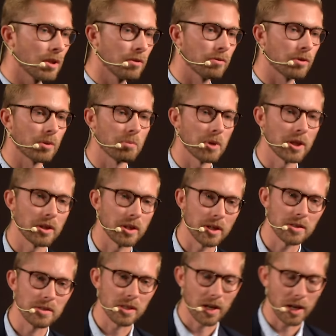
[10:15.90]
for many
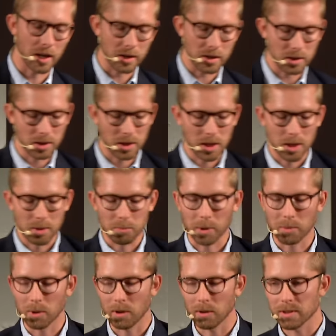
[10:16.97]
years ahead.
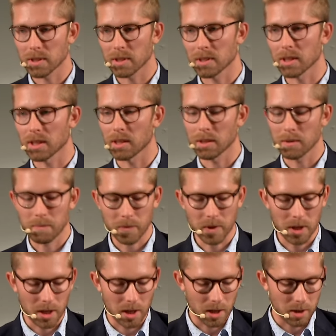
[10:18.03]
But we also see
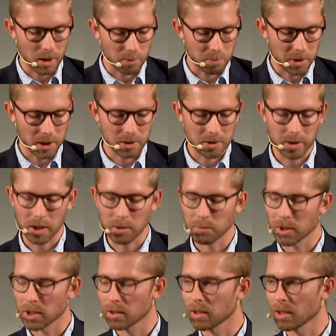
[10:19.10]
a big trend
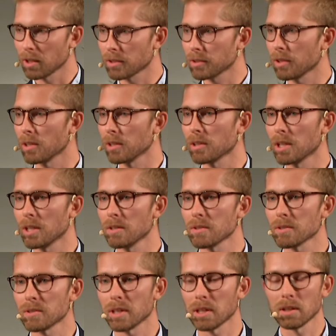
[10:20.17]
within the electronic
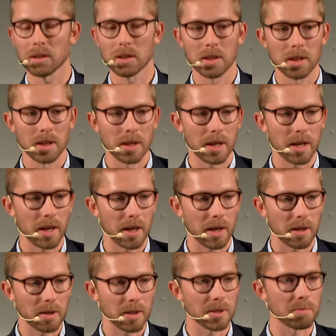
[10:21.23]
industry,
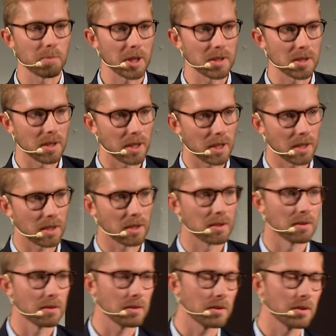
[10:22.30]
especially
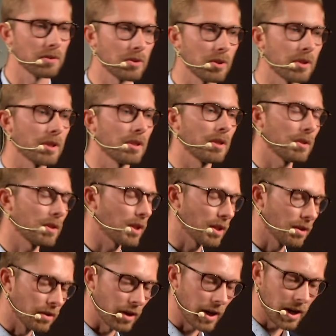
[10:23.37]
in
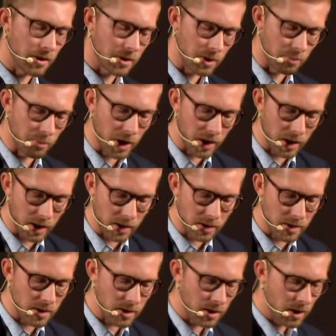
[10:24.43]
the Asian
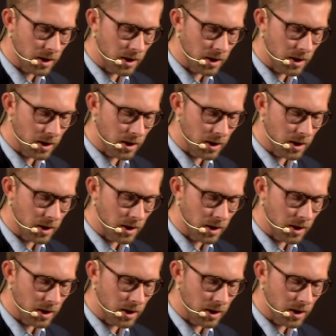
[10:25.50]
markets,